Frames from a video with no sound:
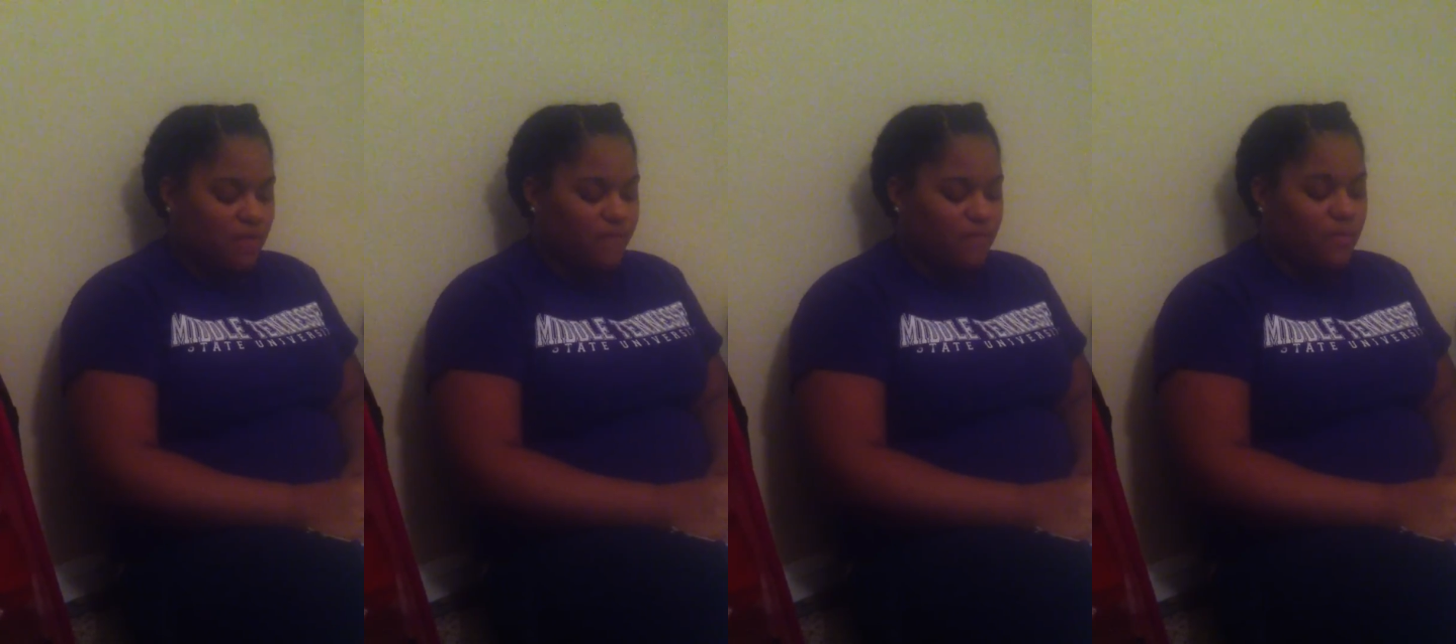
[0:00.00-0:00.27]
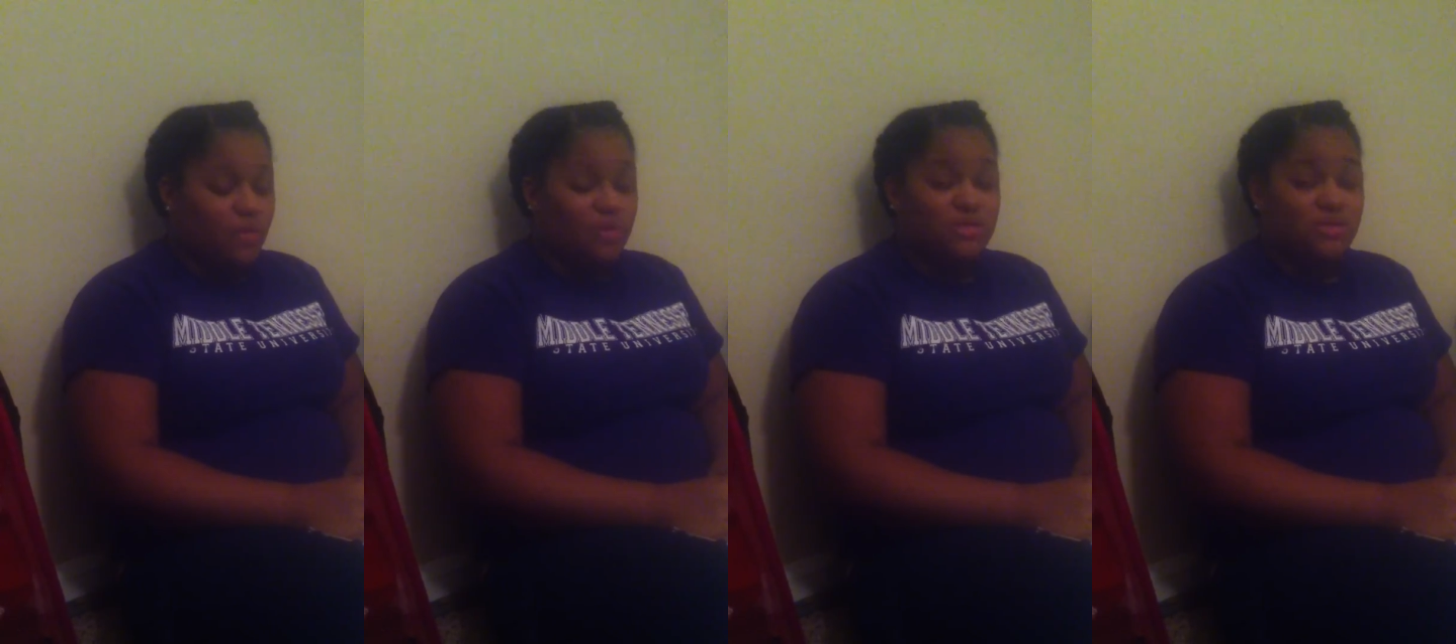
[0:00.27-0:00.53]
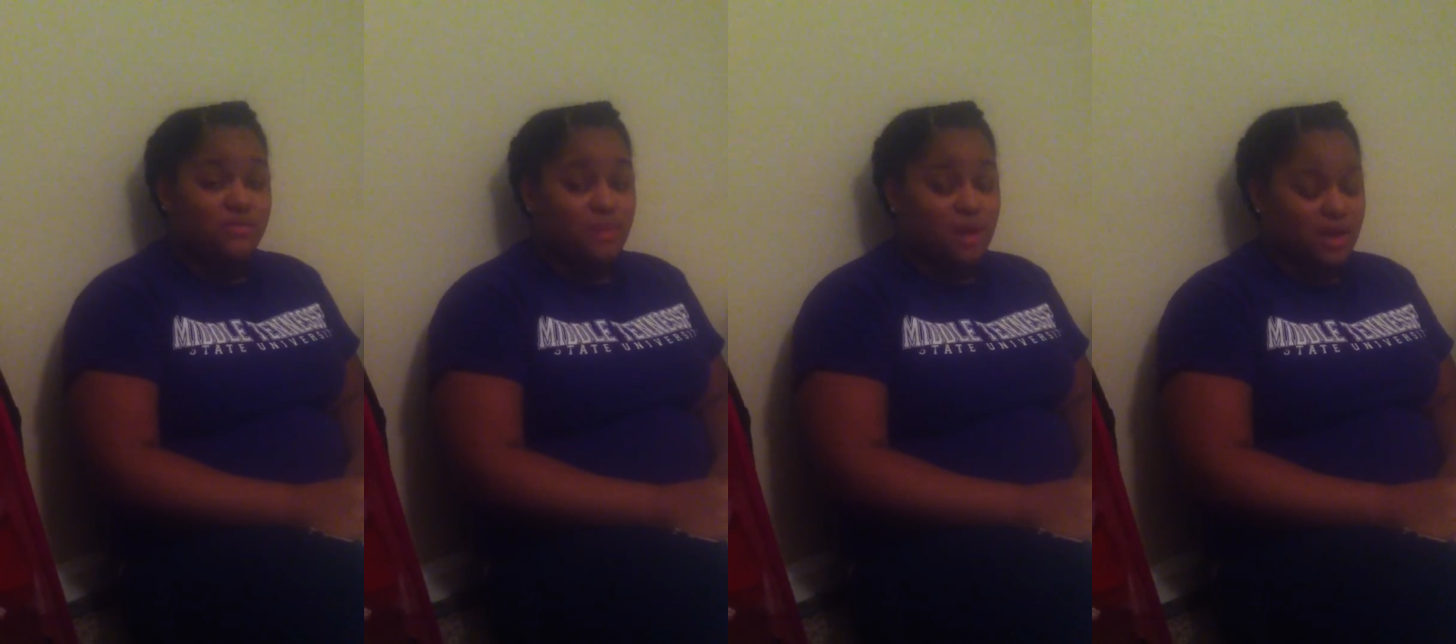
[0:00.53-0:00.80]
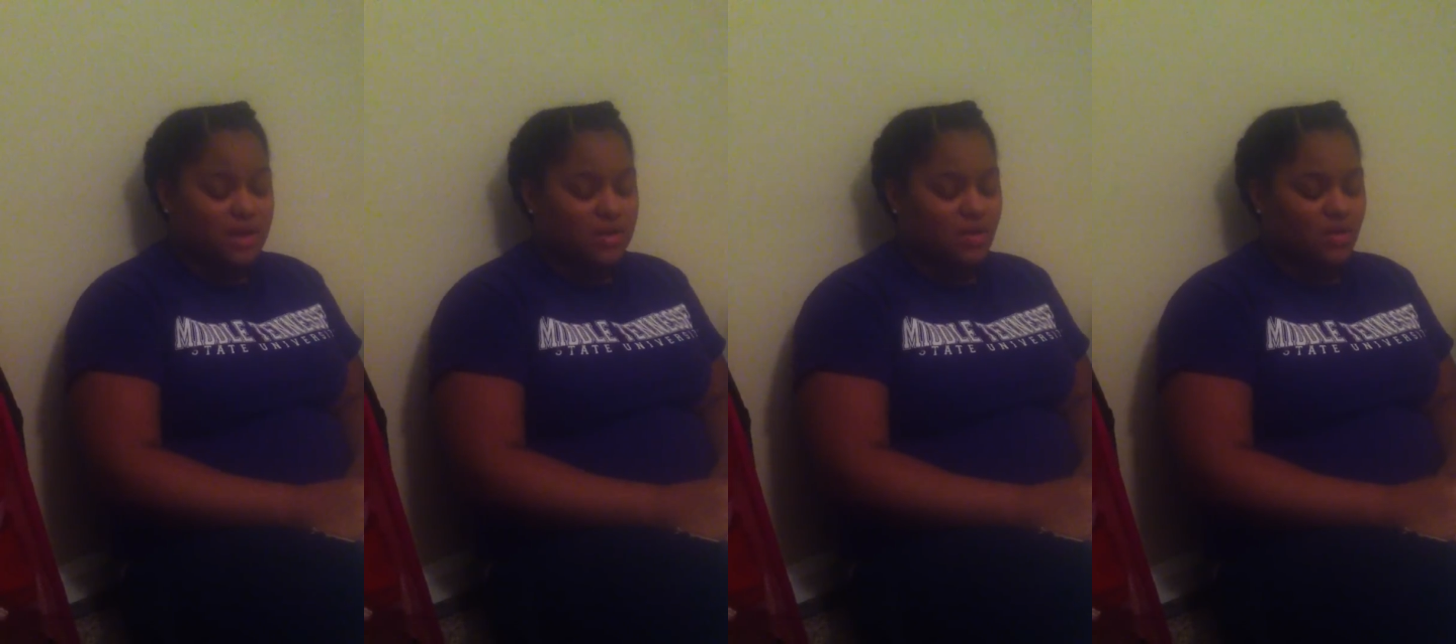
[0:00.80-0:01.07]
For most of
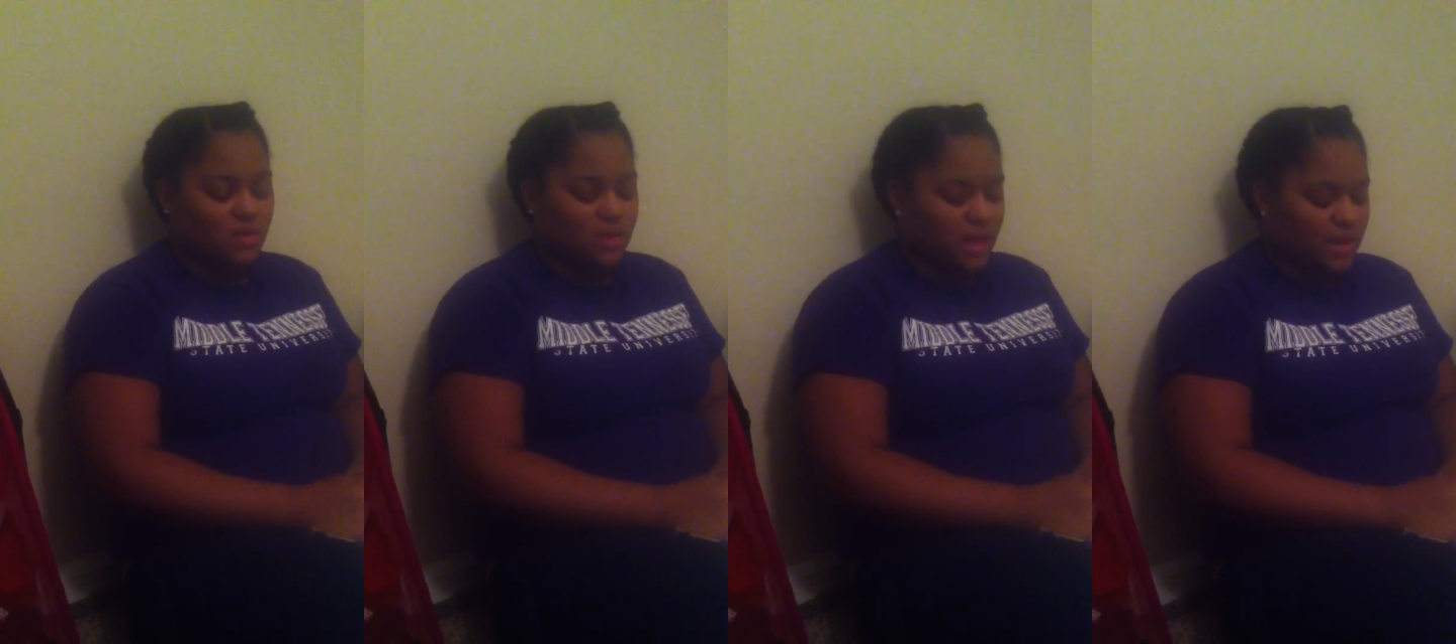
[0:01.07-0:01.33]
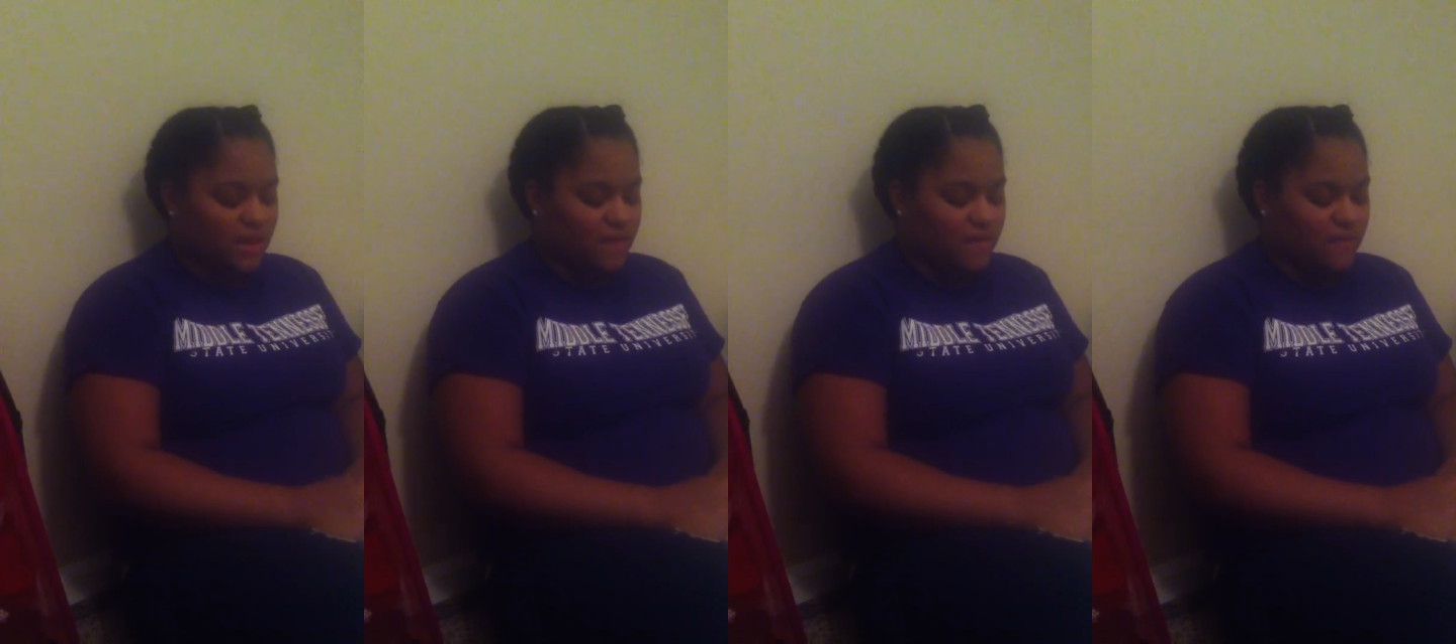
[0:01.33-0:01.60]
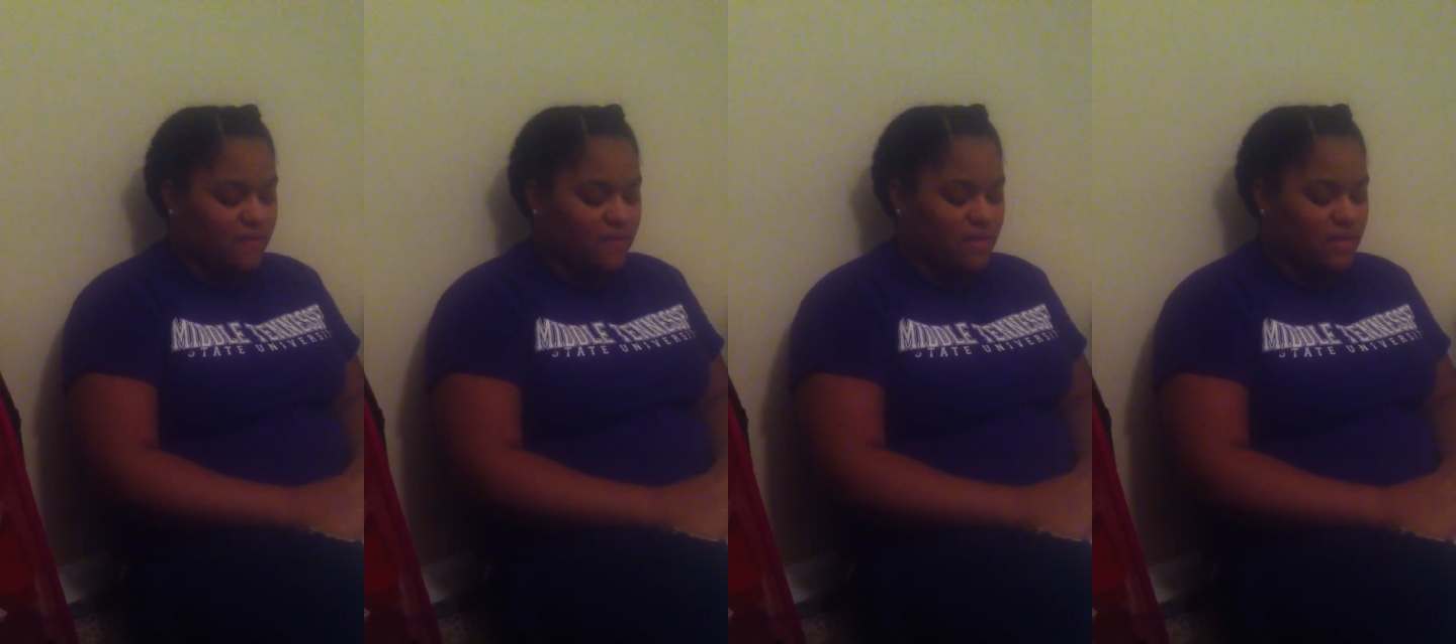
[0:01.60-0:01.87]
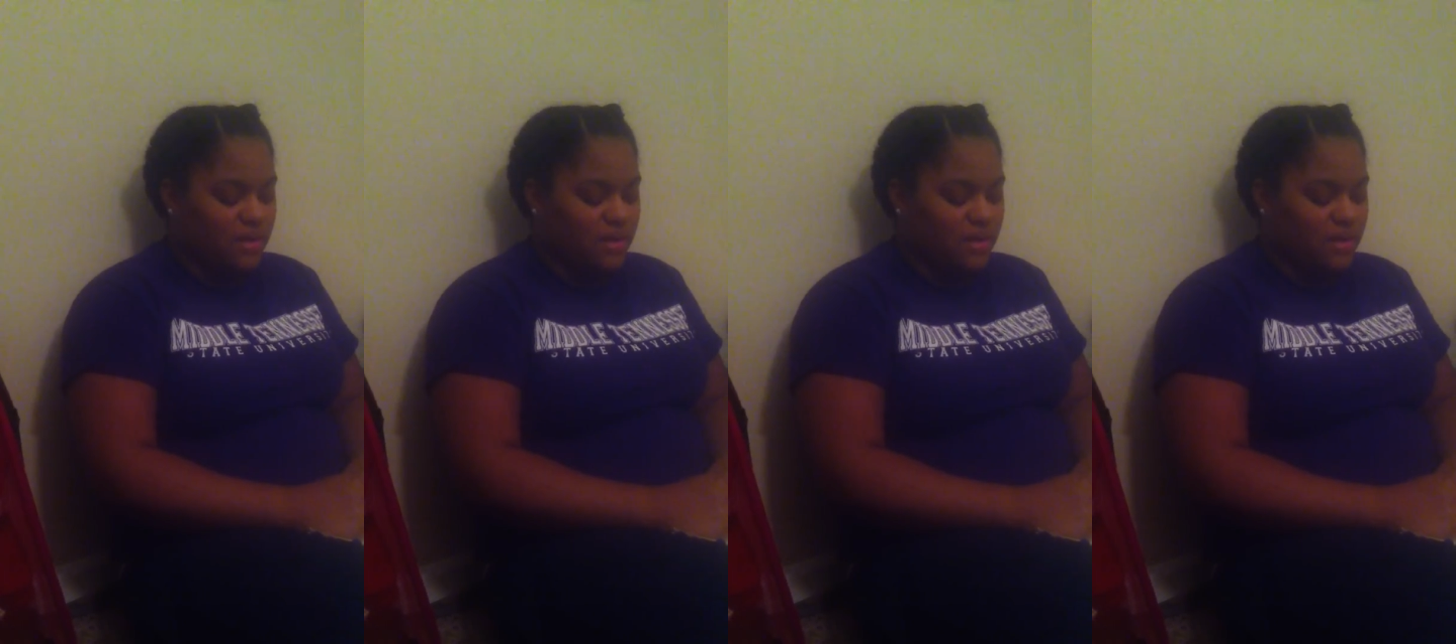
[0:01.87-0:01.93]
my adult life,